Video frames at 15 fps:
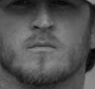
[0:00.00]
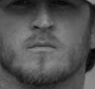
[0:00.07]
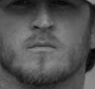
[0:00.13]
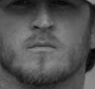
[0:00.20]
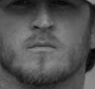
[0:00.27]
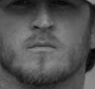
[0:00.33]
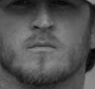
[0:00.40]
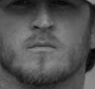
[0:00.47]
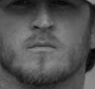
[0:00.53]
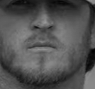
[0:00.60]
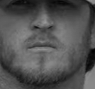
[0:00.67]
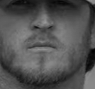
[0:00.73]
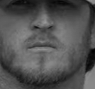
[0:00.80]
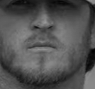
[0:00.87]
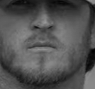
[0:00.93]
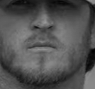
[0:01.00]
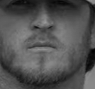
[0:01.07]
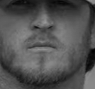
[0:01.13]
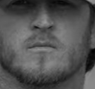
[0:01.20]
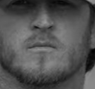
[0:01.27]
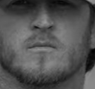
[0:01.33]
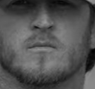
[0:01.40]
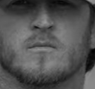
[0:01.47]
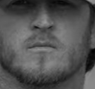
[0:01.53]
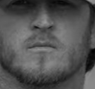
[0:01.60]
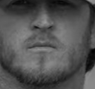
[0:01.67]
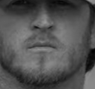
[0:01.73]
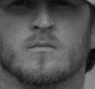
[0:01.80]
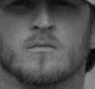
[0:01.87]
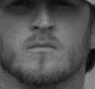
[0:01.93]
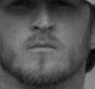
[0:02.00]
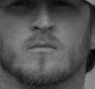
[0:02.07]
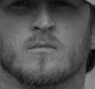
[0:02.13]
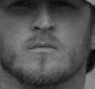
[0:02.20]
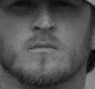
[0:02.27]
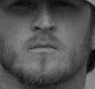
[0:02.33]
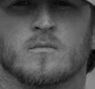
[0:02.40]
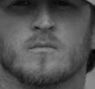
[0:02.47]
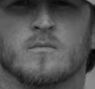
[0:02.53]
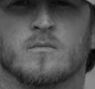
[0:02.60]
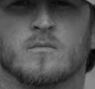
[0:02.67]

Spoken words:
The face doesn't move, so there is nothing to read.